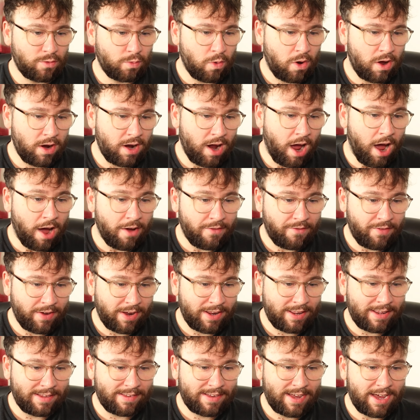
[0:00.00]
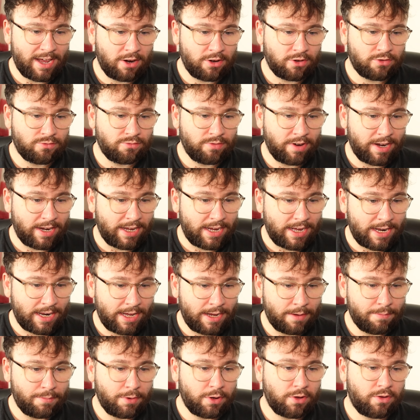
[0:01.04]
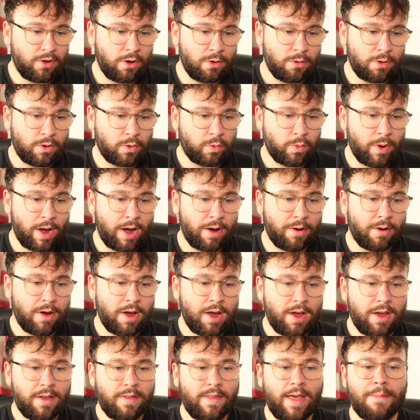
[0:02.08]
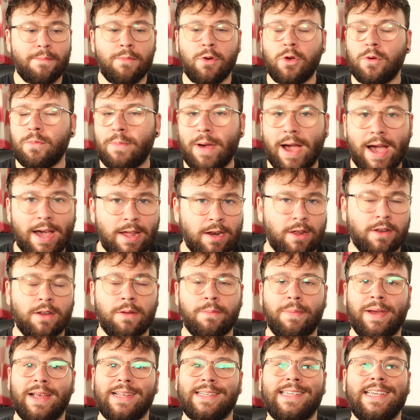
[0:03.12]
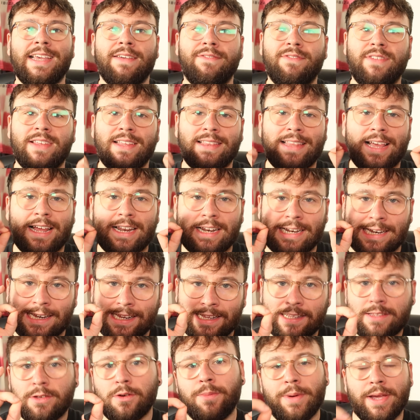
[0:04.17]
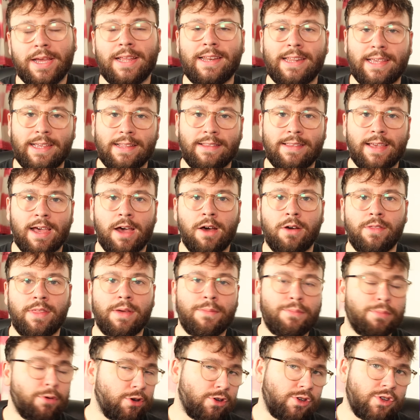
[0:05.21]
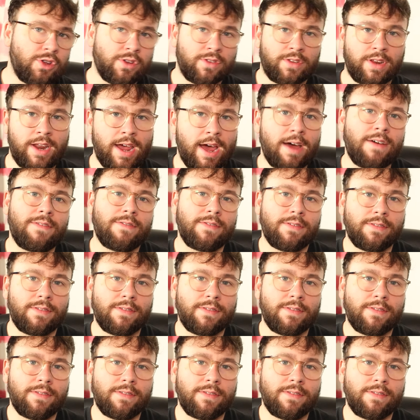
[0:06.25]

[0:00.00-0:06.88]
One, I think this kit looks really clean, but two as well, that moon pattern on the base gives it that little bit of detail that Bruges doesn't have.